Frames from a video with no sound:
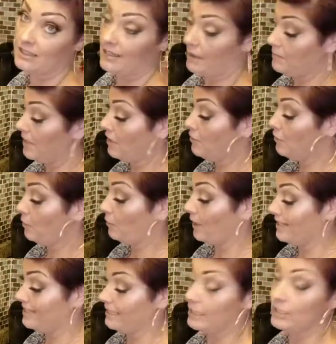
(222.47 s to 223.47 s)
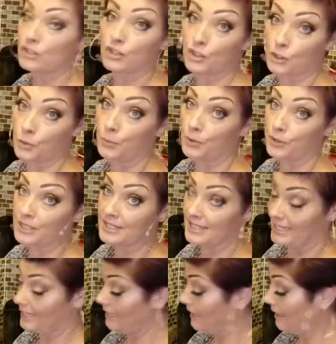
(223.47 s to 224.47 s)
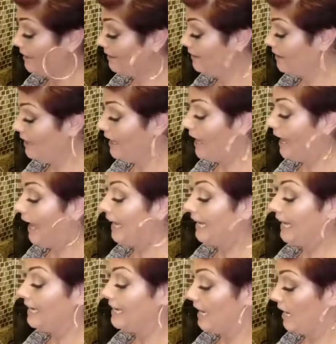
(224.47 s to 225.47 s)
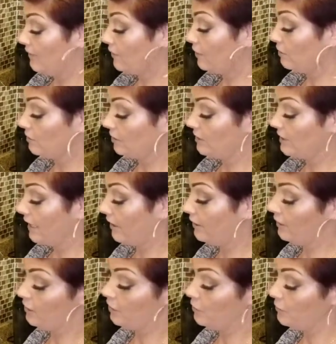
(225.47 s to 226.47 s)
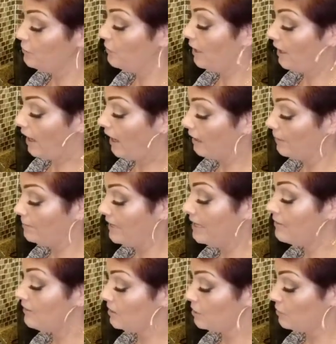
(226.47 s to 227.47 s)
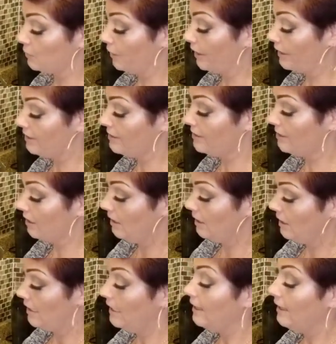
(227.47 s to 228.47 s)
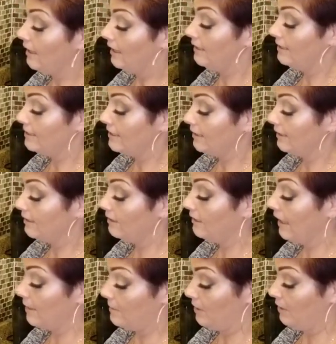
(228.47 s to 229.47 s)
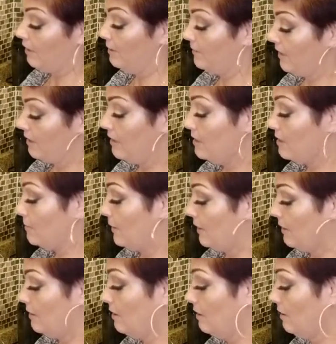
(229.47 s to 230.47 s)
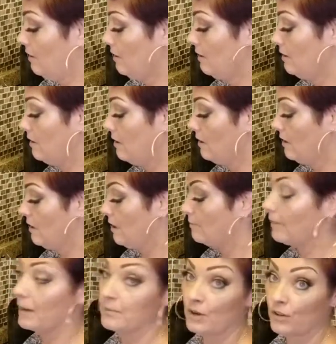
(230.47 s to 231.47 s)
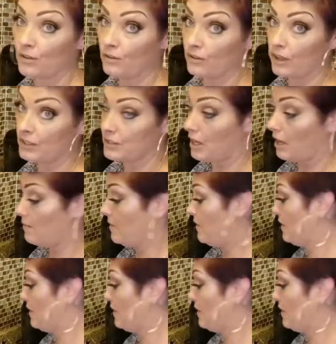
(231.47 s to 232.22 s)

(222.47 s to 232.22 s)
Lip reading: they make their rice like super sticky, and I never learned how to make this rice until I married my husband. My mother-in-law taught me